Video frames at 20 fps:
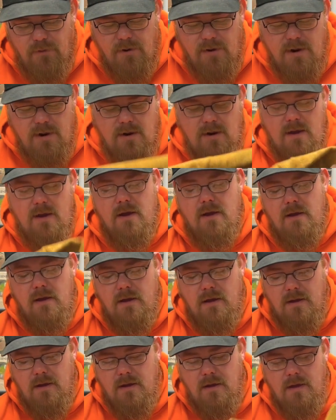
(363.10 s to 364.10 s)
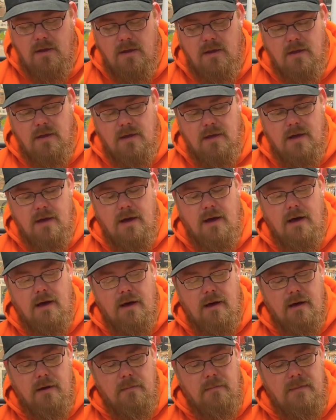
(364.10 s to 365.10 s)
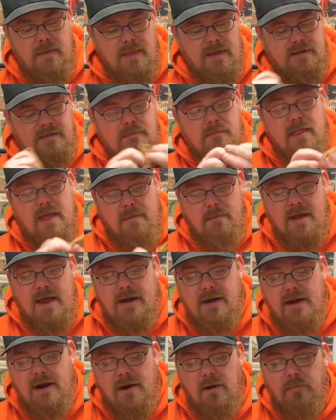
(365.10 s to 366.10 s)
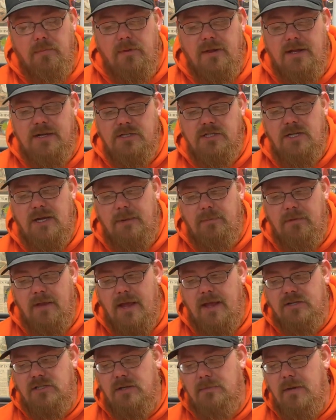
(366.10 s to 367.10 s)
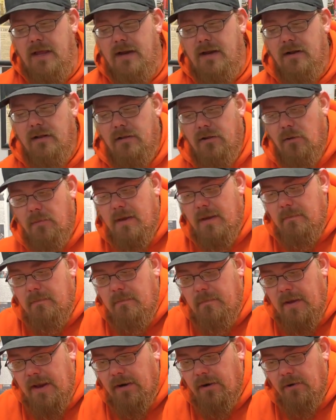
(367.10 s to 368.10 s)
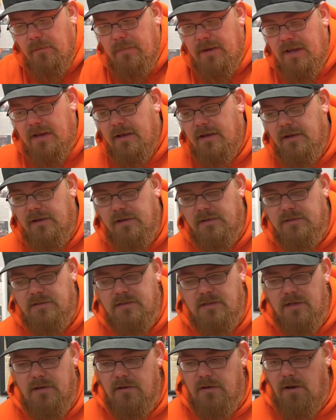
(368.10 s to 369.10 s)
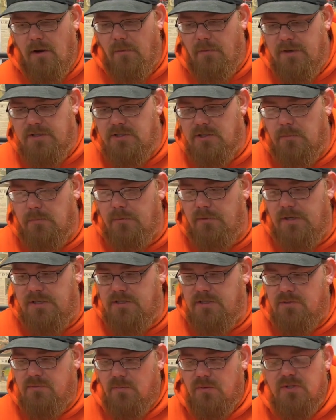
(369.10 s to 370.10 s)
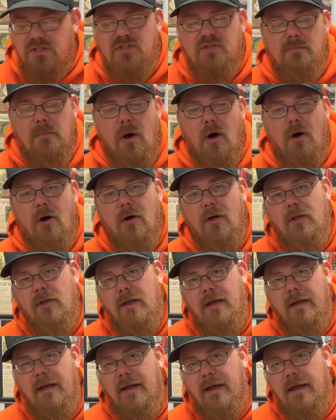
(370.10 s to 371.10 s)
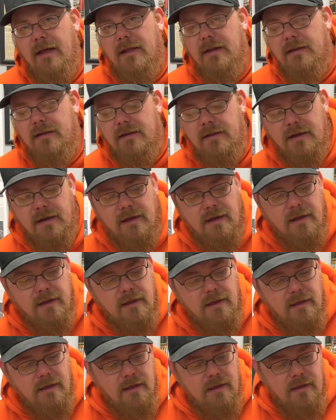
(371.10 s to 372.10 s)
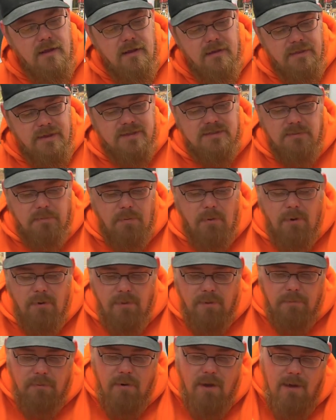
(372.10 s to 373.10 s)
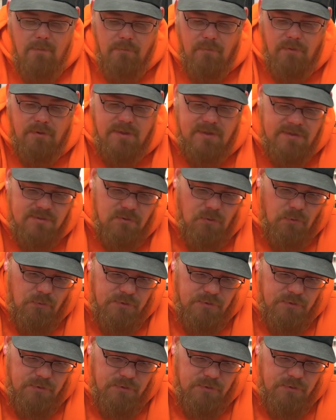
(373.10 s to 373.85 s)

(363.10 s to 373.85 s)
it. And they made it airplane shaped. They actually made it a little bit bigger because the original bridges were small, and that's a part of the problem with these old